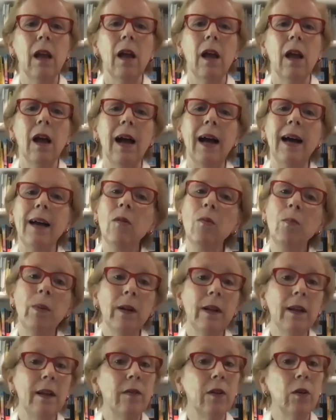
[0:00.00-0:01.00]
I don't
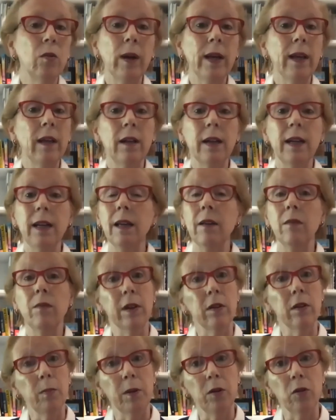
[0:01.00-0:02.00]
believe in regulating
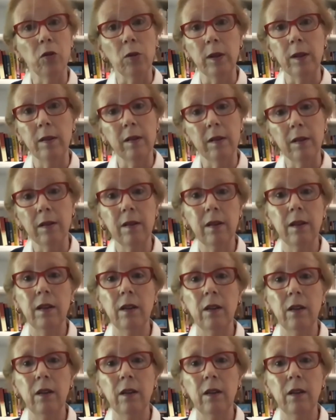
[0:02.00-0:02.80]
investment choices,